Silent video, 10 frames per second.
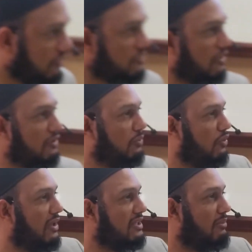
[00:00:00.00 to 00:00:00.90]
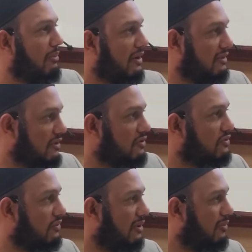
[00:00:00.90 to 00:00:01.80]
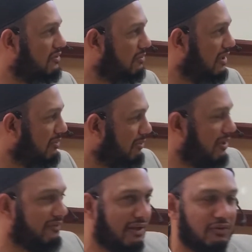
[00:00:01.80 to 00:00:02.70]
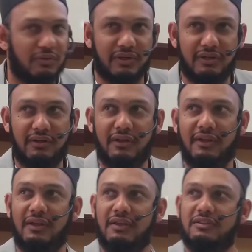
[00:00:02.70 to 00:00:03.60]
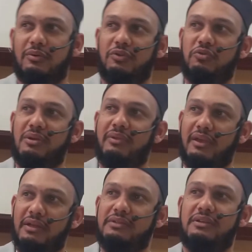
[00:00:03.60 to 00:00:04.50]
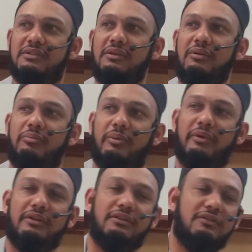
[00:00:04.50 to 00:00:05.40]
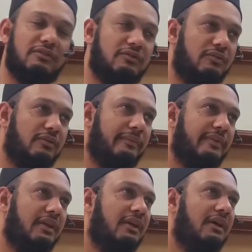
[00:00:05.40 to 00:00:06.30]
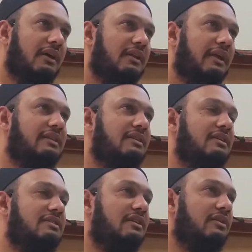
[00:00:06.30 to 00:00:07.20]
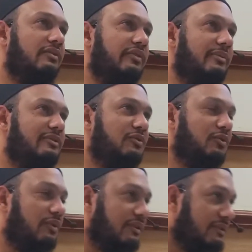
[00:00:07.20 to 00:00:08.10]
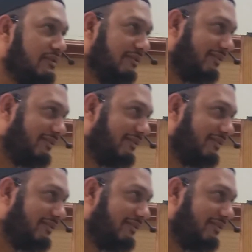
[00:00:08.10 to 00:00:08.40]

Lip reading: to do Surah Al-Mulk as a memorization surah, because many people have done it already, so we'll do something else as a memorization surah. Next thing is the famous tutorials.